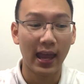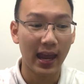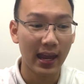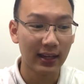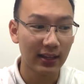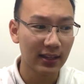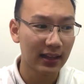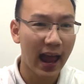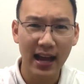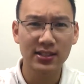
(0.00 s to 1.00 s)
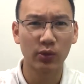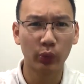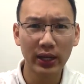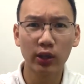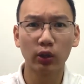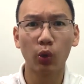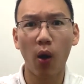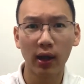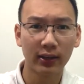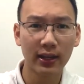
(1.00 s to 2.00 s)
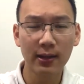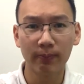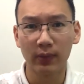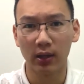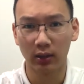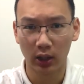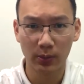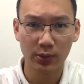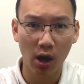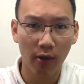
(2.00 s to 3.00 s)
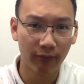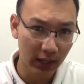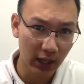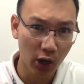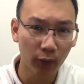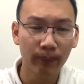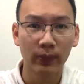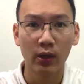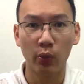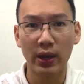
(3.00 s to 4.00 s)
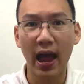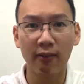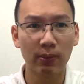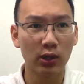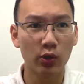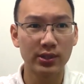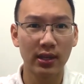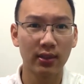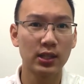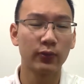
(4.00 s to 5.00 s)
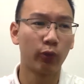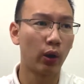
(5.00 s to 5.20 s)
And it has a really good quality in terms of video. We have been using this